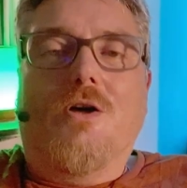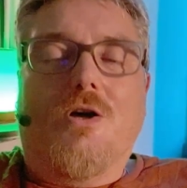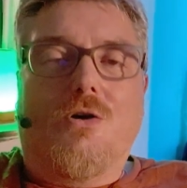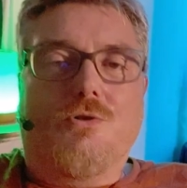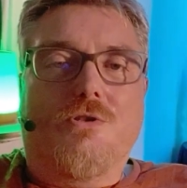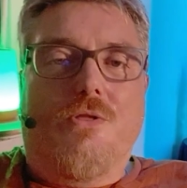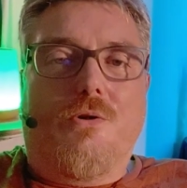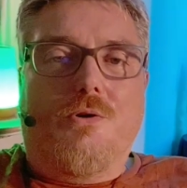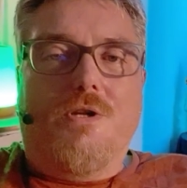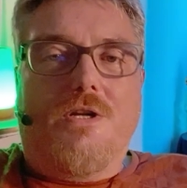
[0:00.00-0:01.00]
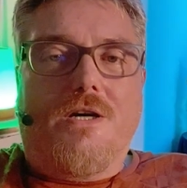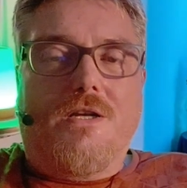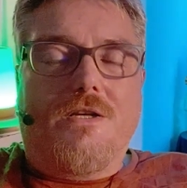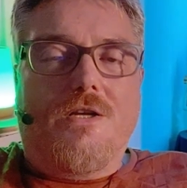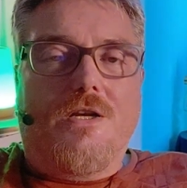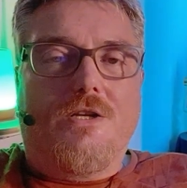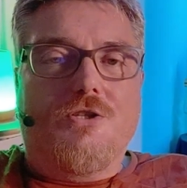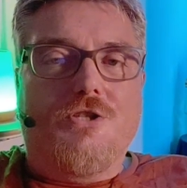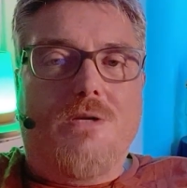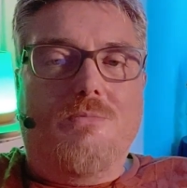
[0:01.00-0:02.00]
Ocean 39
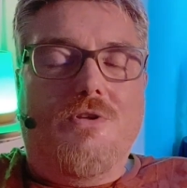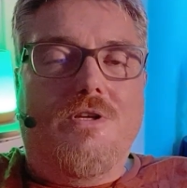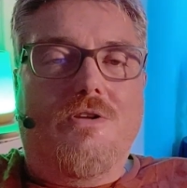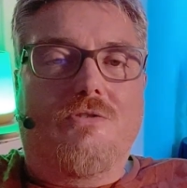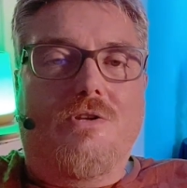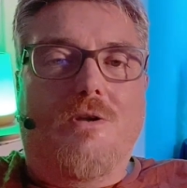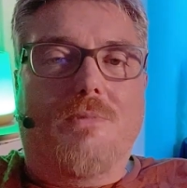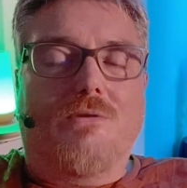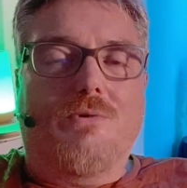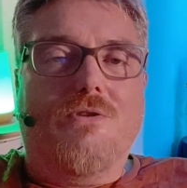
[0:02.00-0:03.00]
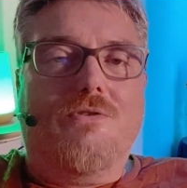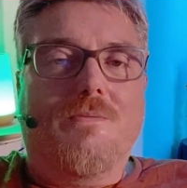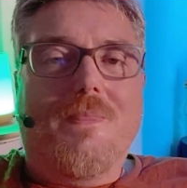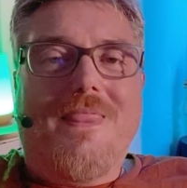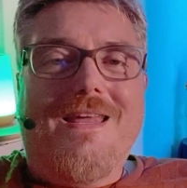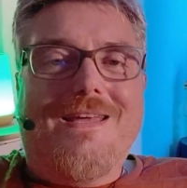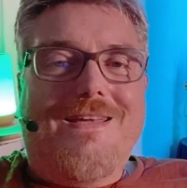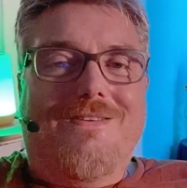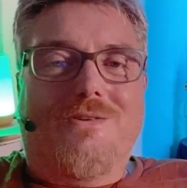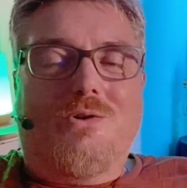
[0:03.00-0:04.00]
GMT is still on my wrist.
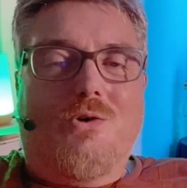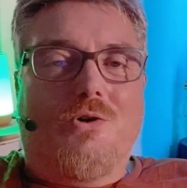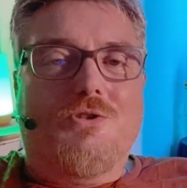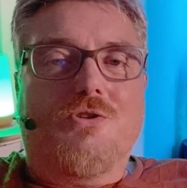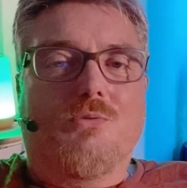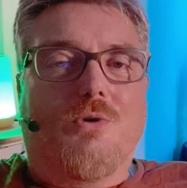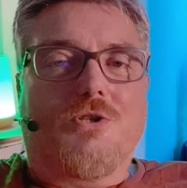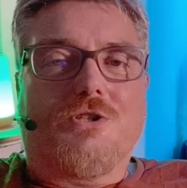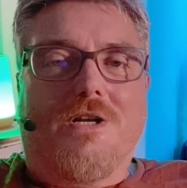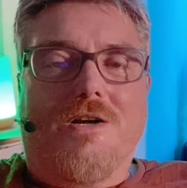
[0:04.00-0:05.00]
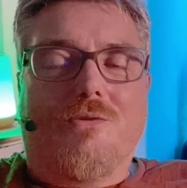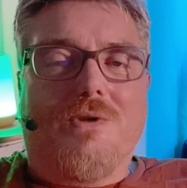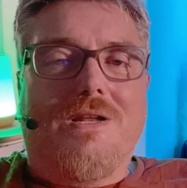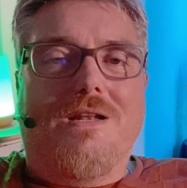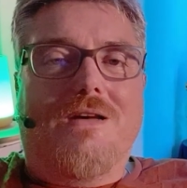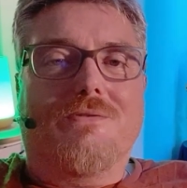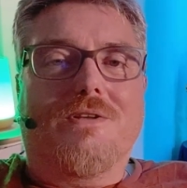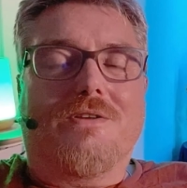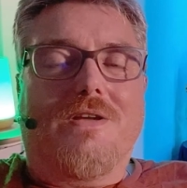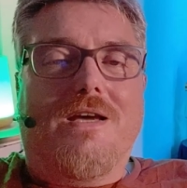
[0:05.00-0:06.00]
It's a gorgeous watch, I really love
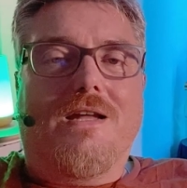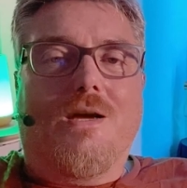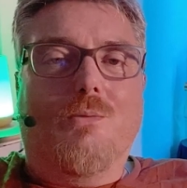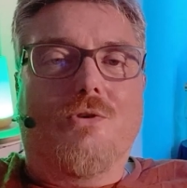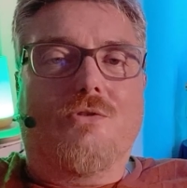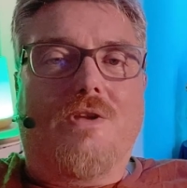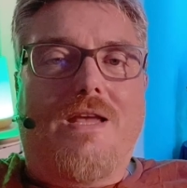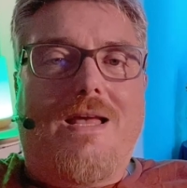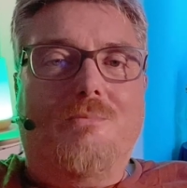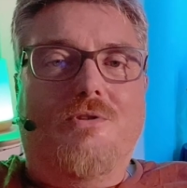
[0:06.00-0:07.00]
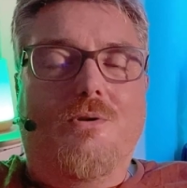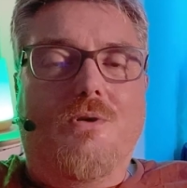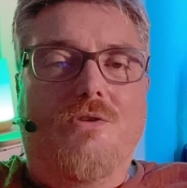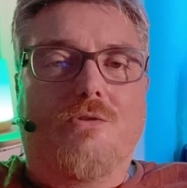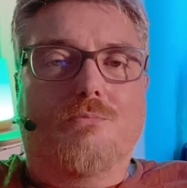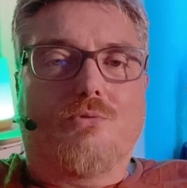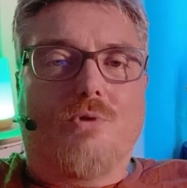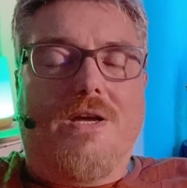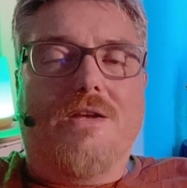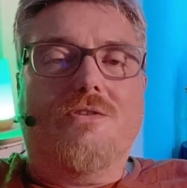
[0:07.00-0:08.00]
it, and I was absolutely
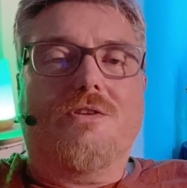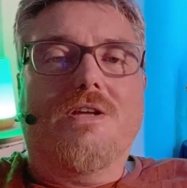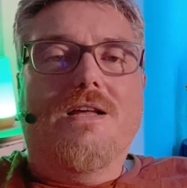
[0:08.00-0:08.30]
surprised